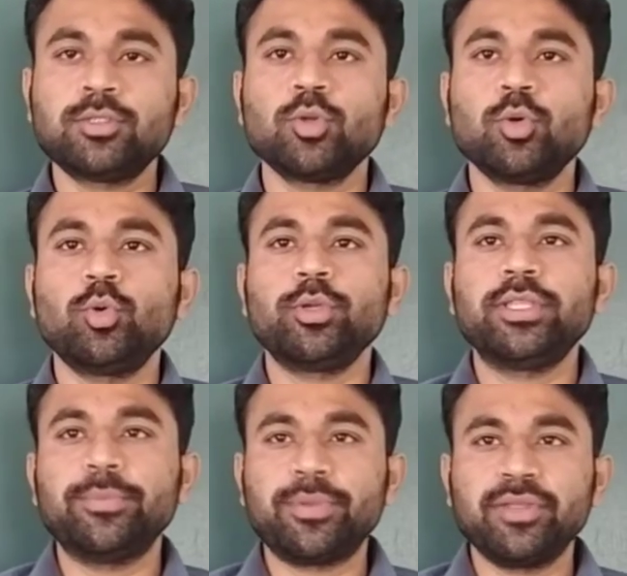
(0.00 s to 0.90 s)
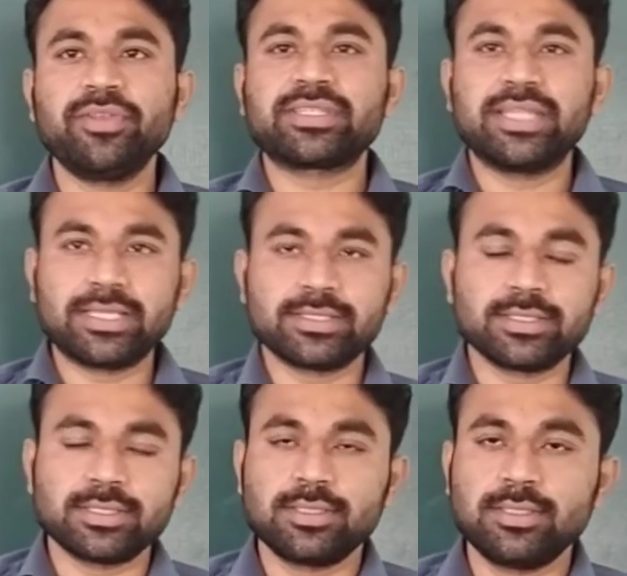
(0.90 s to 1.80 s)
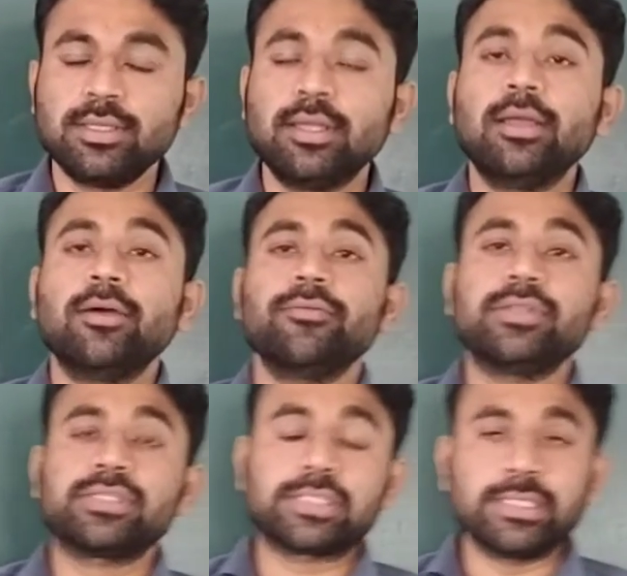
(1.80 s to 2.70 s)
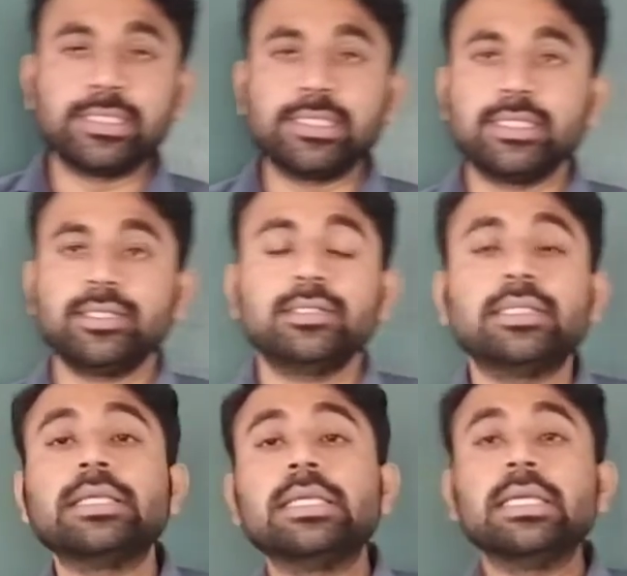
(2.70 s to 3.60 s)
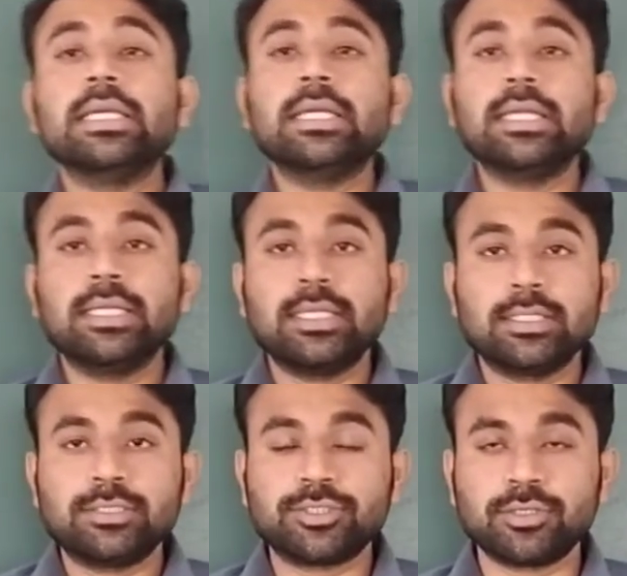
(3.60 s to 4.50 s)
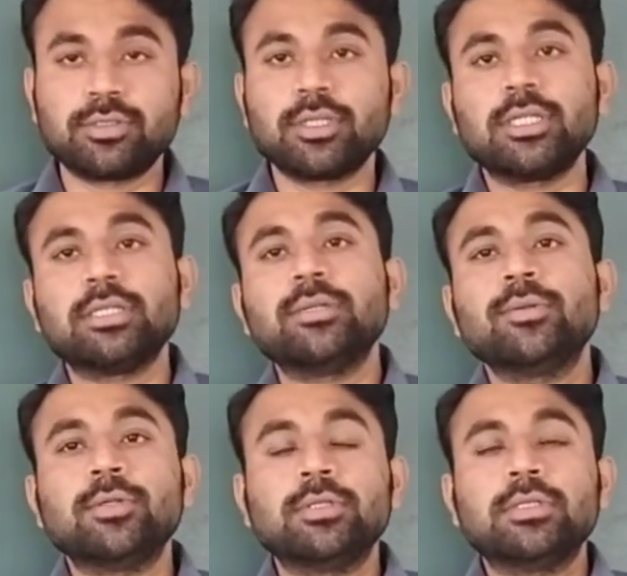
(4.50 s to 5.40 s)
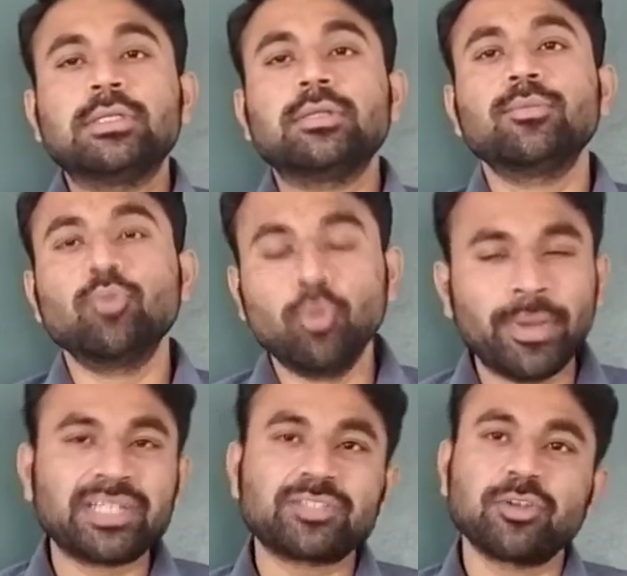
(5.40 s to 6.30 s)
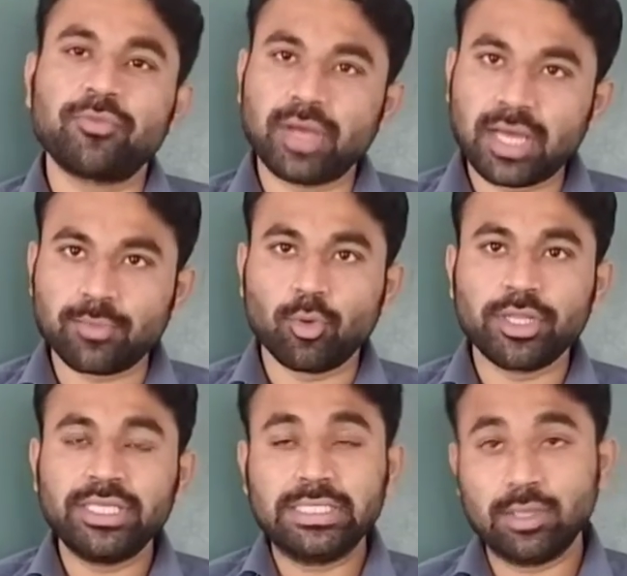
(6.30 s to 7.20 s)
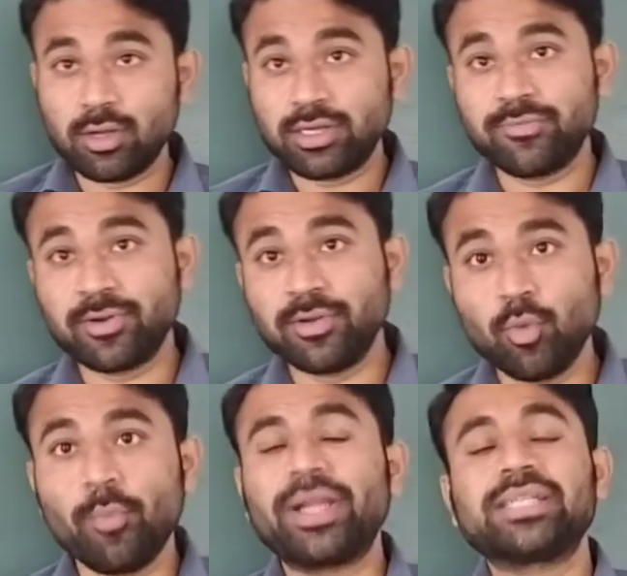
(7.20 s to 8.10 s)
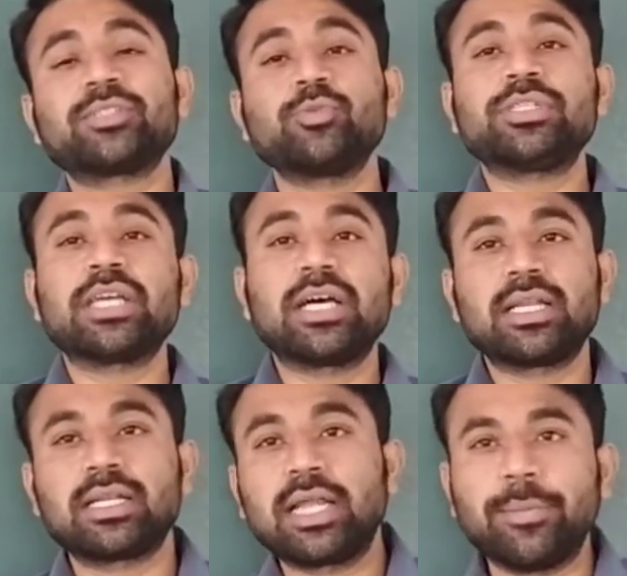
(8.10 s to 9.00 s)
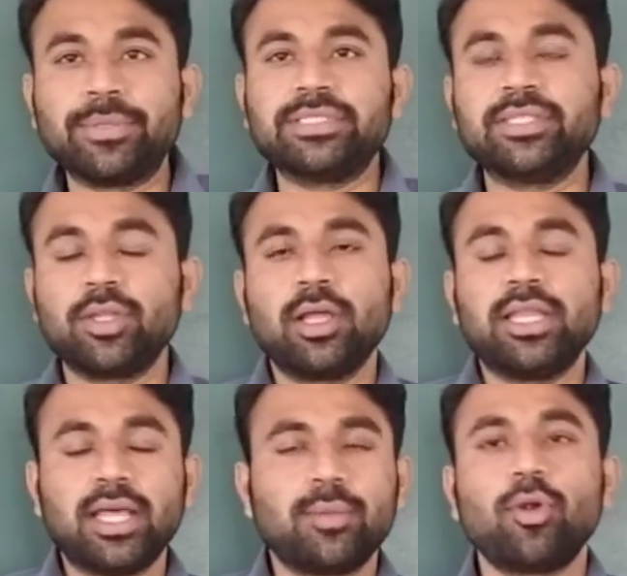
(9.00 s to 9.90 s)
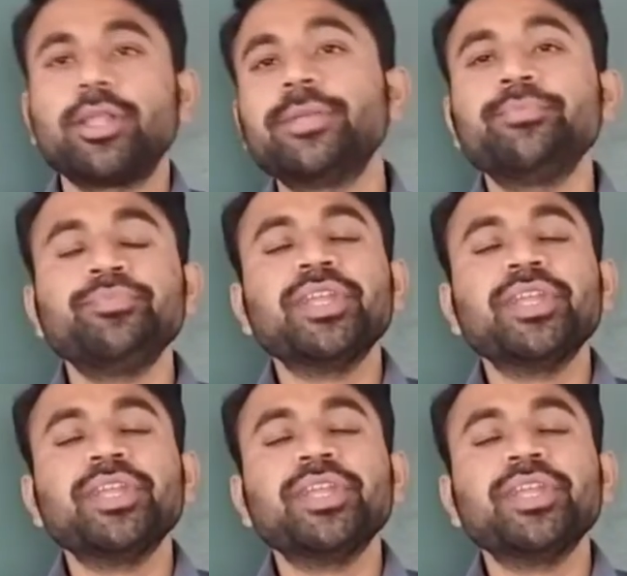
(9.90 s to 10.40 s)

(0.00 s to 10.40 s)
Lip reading: So in the previous lecture we studied the general movements of our body or different movements which are happening in our body,